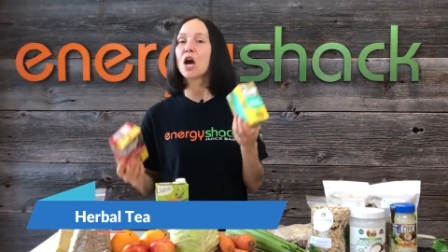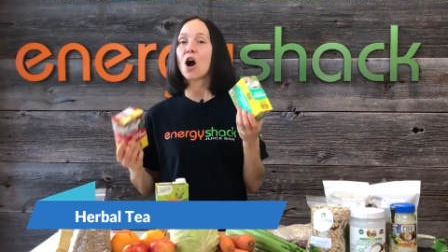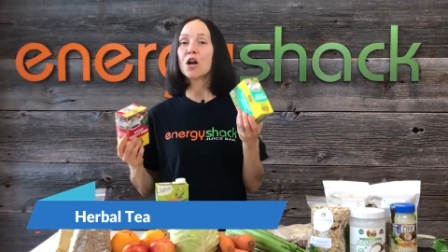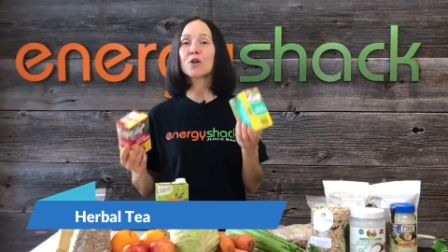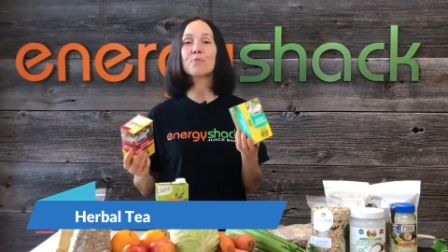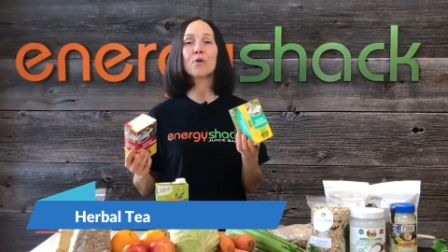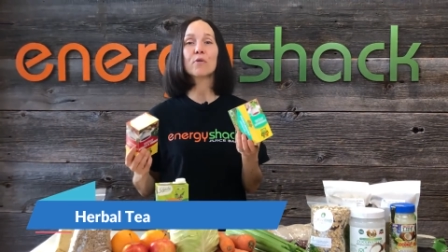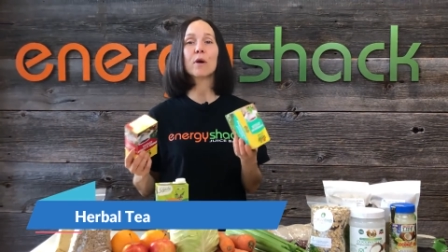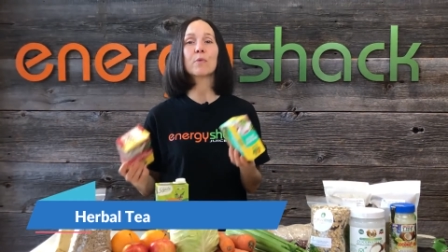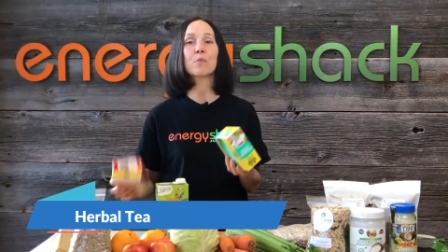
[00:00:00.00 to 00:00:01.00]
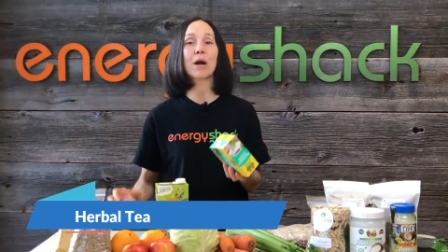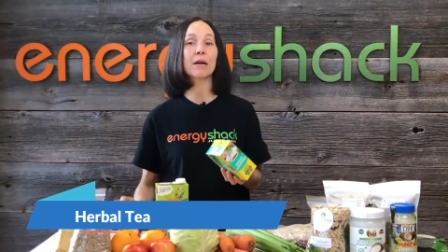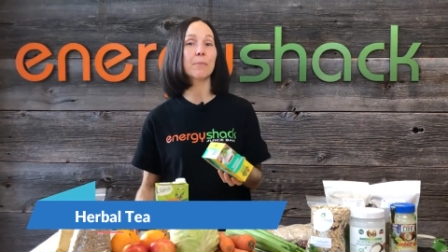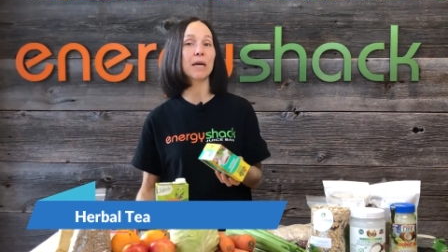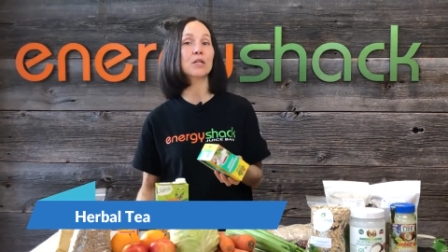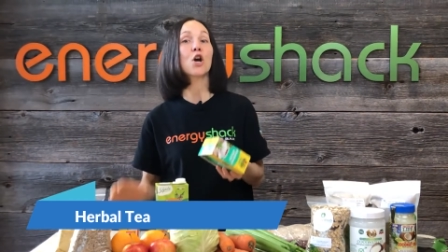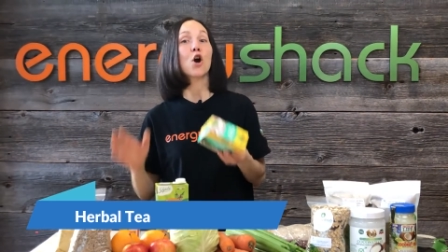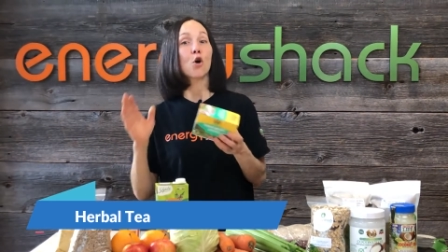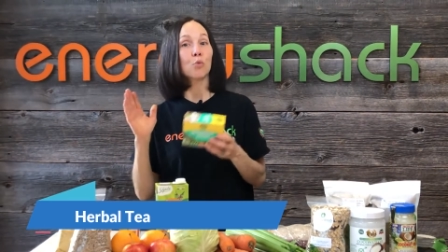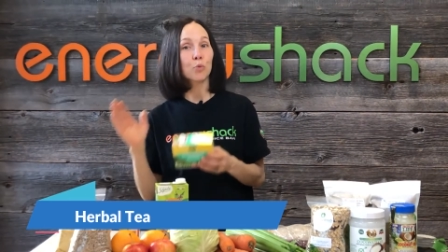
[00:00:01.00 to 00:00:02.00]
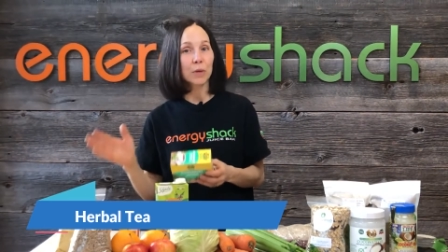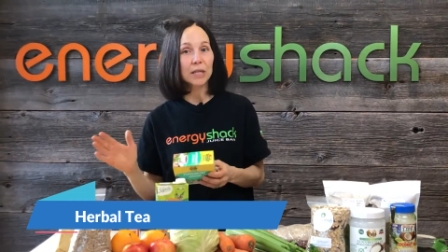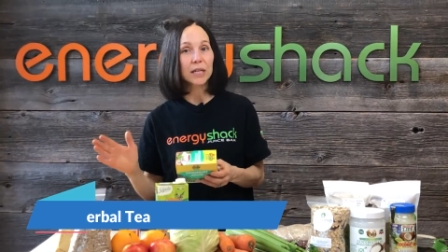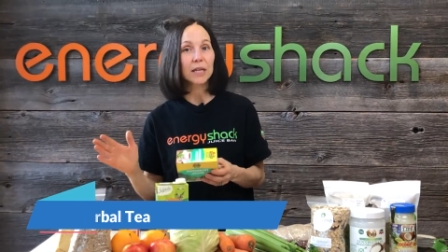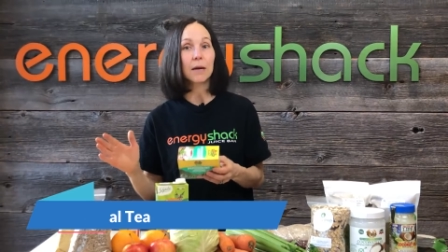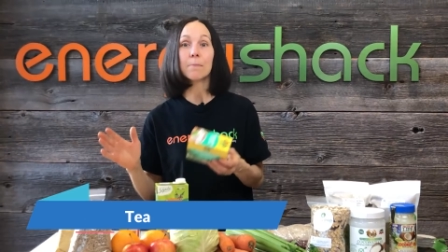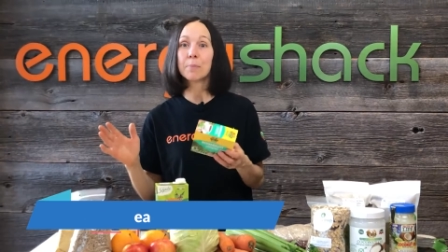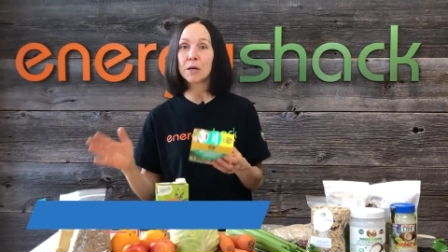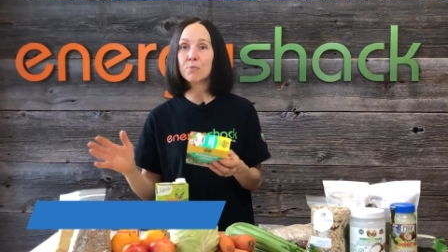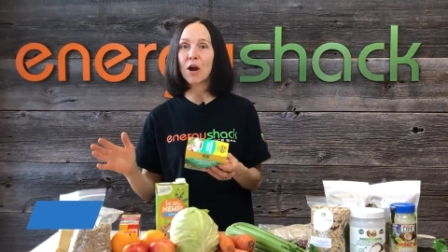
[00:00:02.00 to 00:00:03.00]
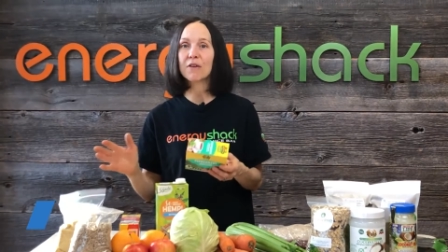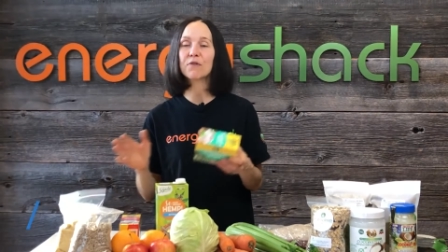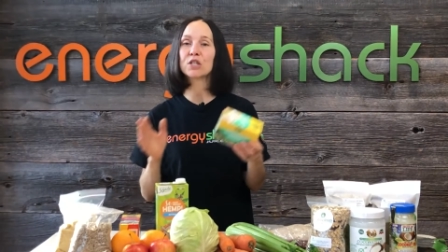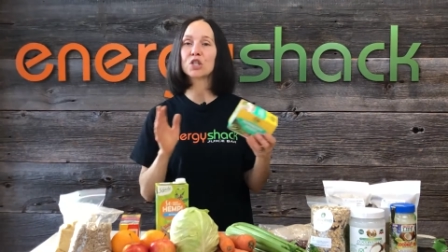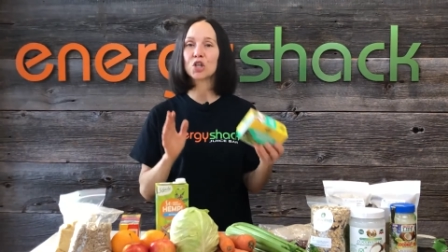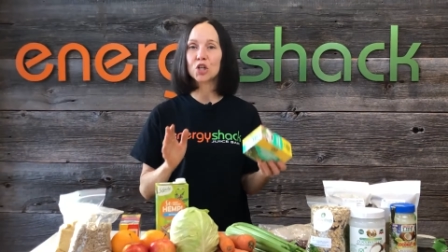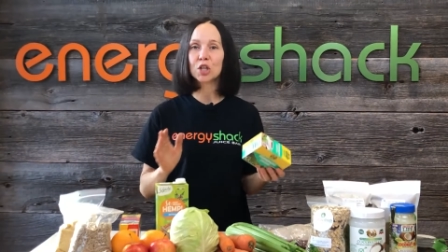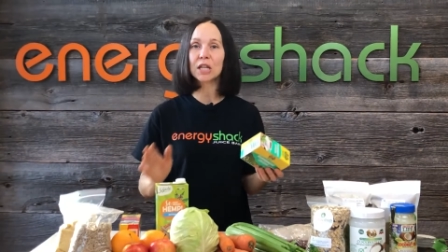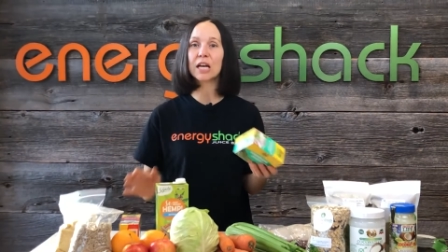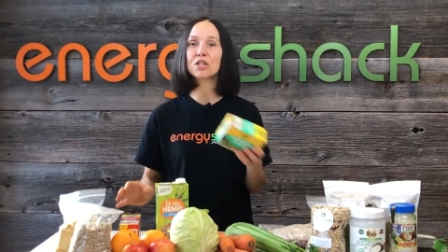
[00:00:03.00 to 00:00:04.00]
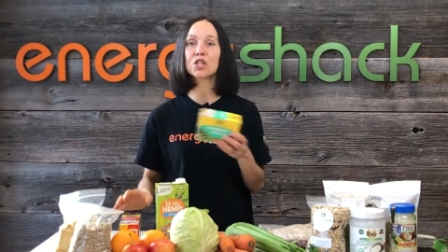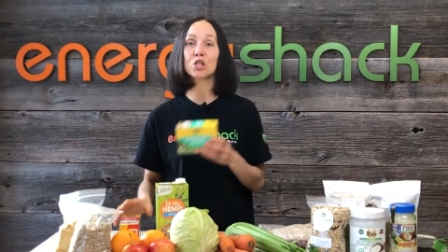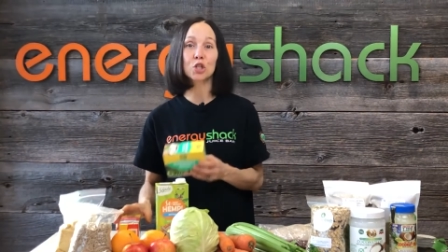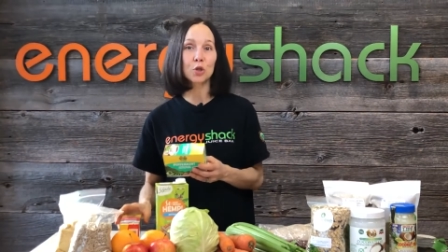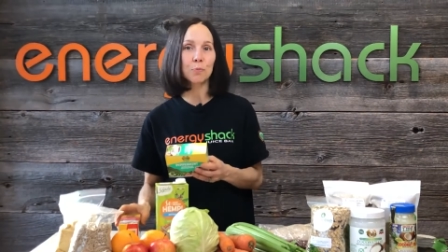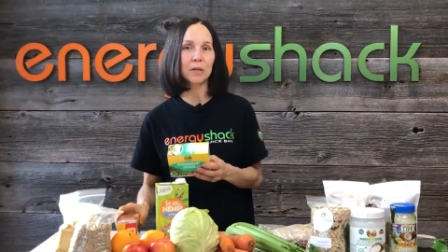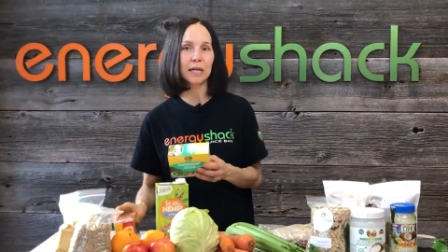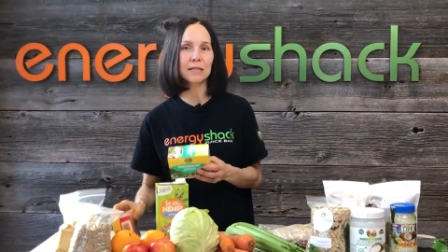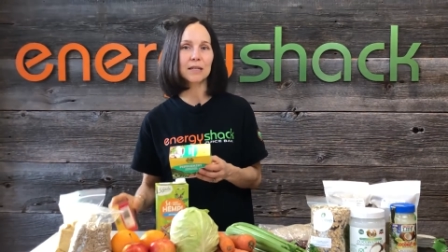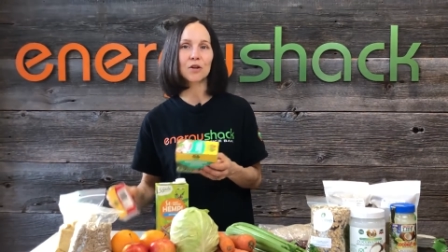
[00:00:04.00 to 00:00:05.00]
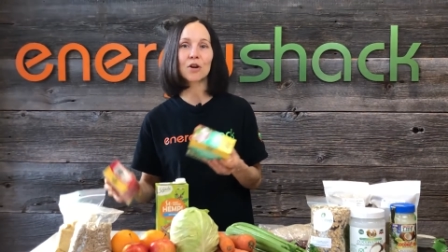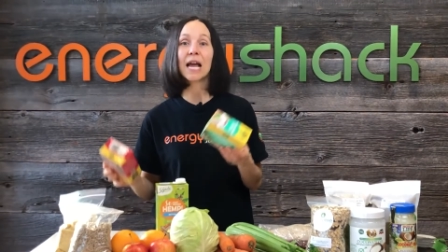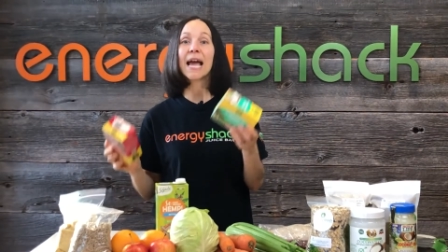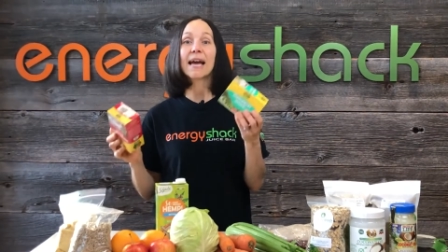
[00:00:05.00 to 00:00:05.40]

On our program, we recommend a really big breakfast, a good lunch, and a super light dinner.